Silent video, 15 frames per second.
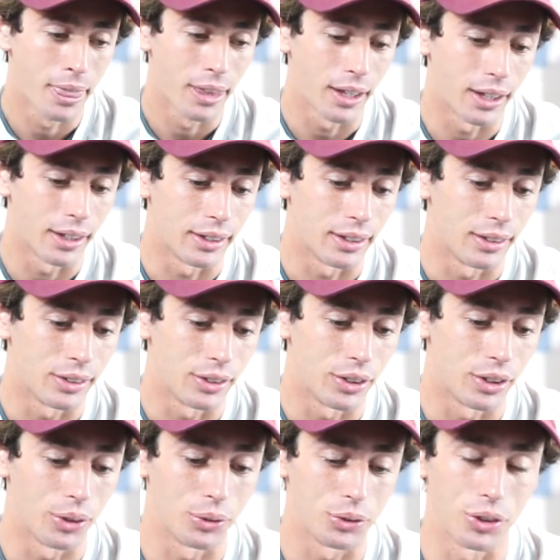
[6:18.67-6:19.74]
And, you
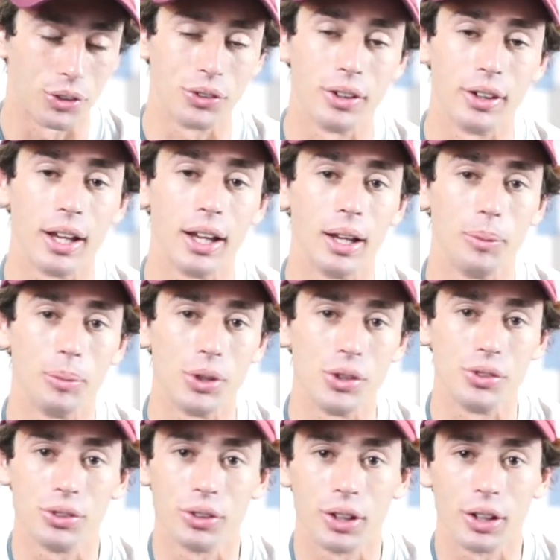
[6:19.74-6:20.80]
know, just in that
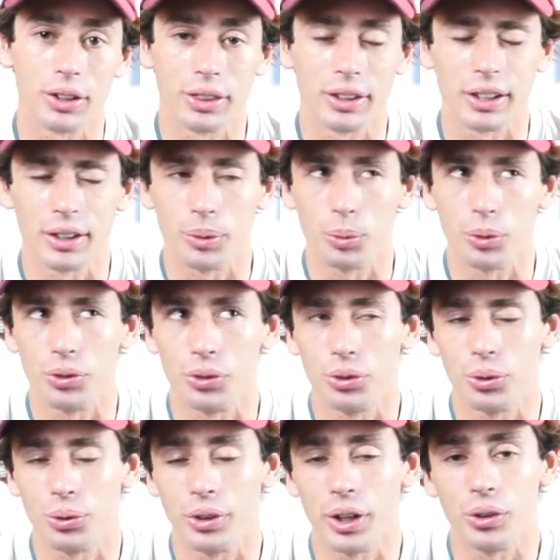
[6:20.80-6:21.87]
image, I think it was
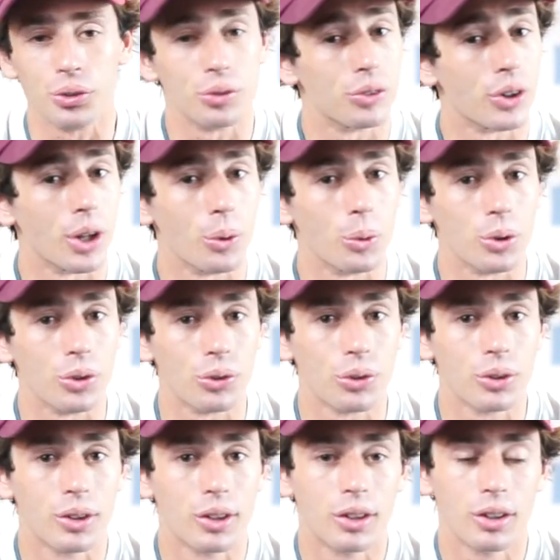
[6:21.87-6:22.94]
2,000 followers.
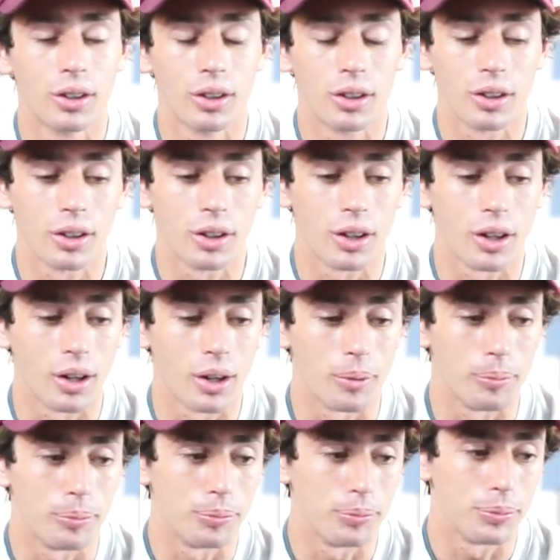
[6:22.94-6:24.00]

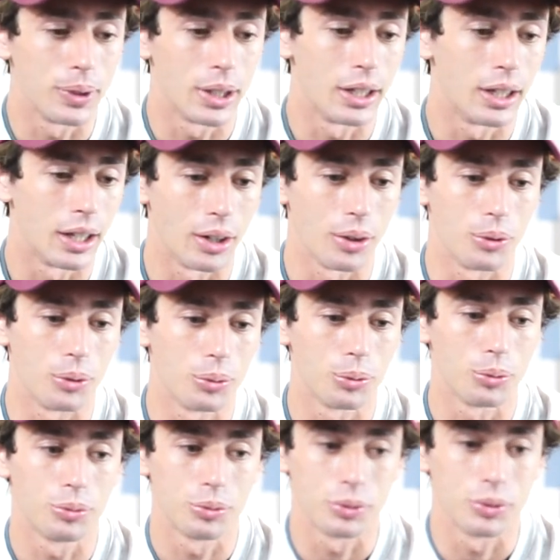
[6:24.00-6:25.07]
And now,
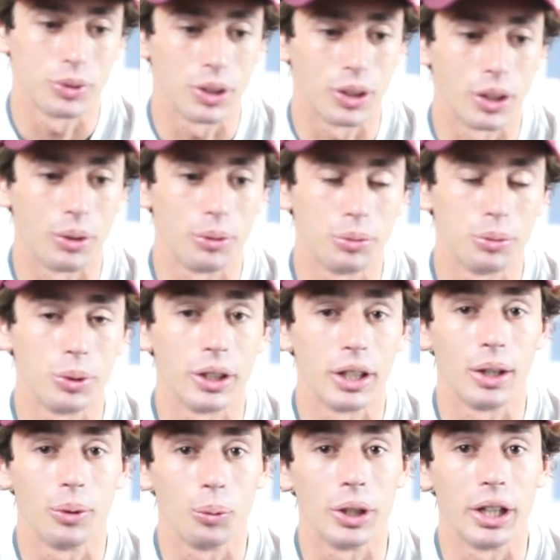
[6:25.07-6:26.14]
you know, we
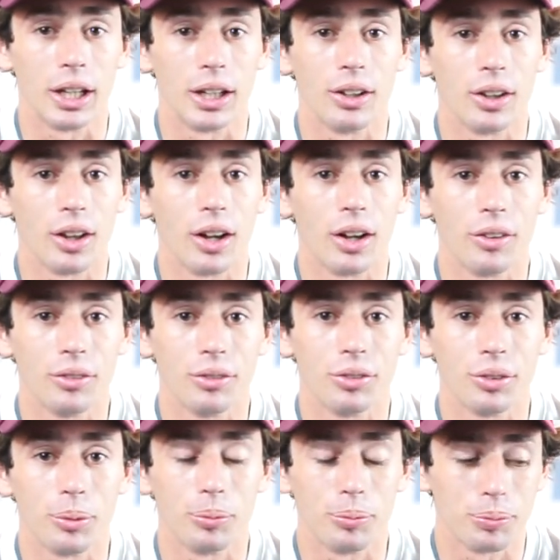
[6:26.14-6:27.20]
gained a lot
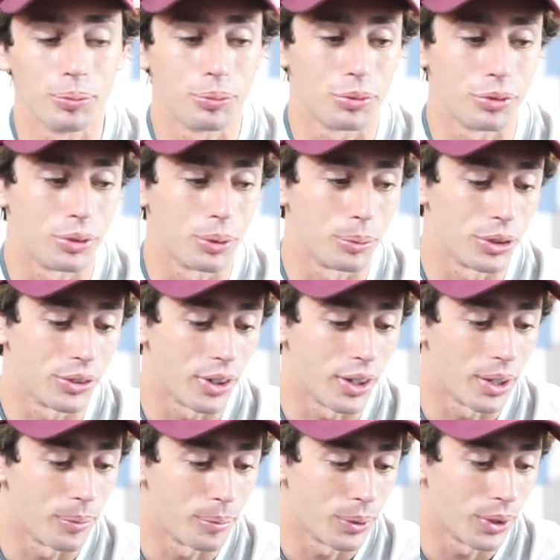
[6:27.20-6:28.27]
from the
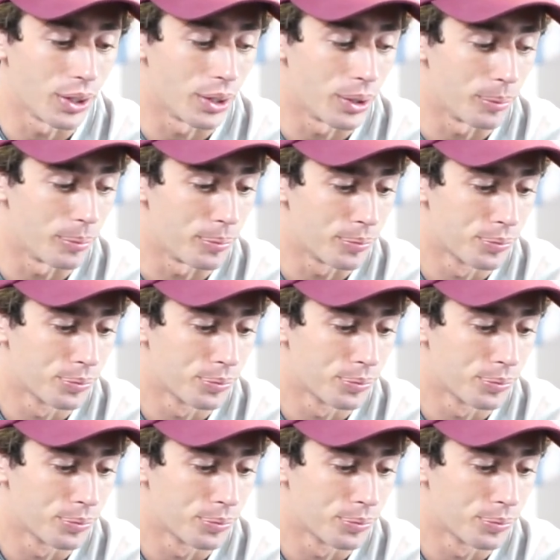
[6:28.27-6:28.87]
time.